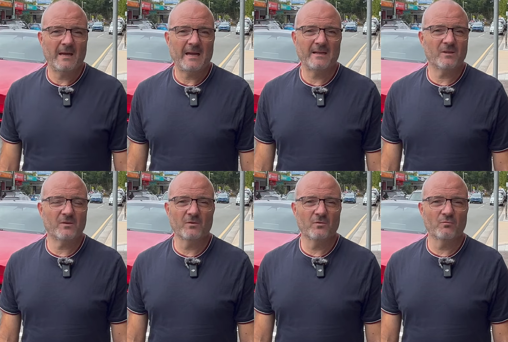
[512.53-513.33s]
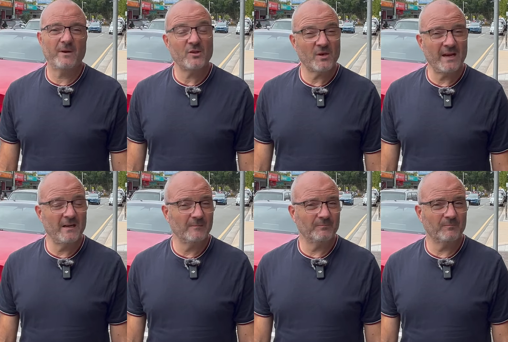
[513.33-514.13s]
had to reach
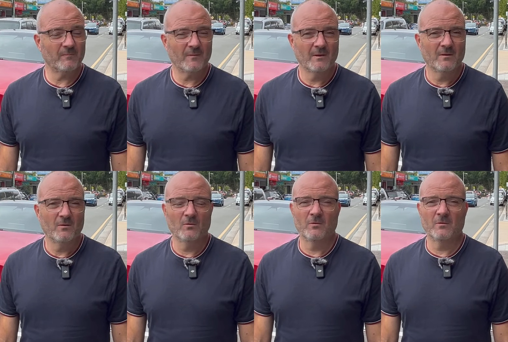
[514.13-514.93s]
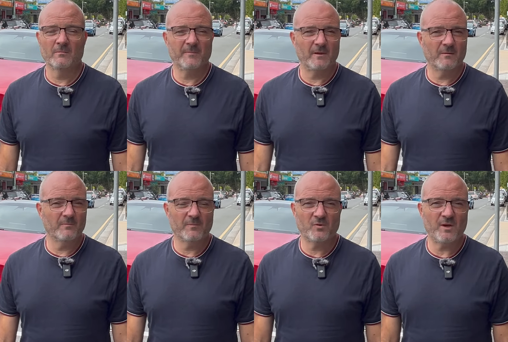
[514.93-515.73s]
out or, you know,
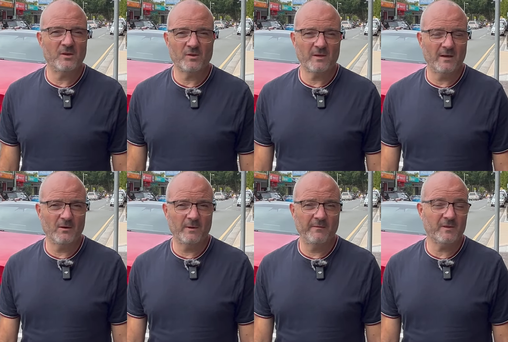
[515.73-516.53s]
change a tire or whatever.